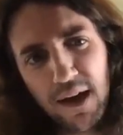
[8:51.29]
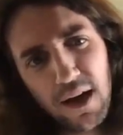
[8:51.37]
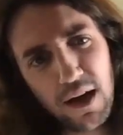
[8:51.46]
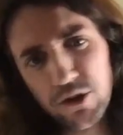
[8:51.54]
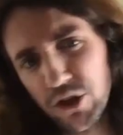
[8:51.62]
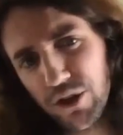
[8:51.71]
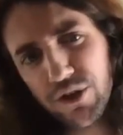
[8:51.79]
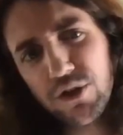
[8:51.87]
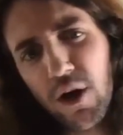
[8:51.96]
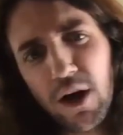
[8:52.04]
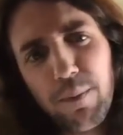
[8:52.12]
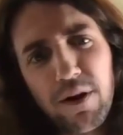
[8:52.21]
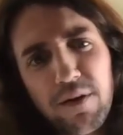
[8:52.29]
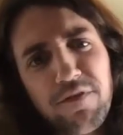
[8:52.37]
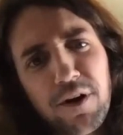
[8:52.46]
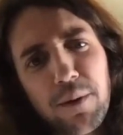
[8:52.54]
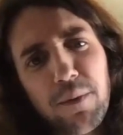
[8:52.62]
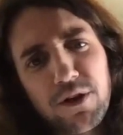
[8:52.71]
She doesn't talk about him very
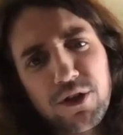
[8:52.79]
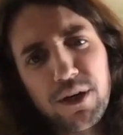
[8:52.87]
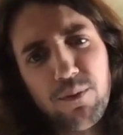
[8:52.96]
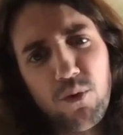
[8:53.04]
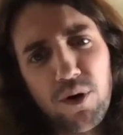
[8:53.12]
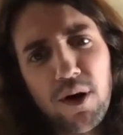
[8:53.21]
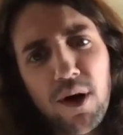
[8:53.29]
much anymore.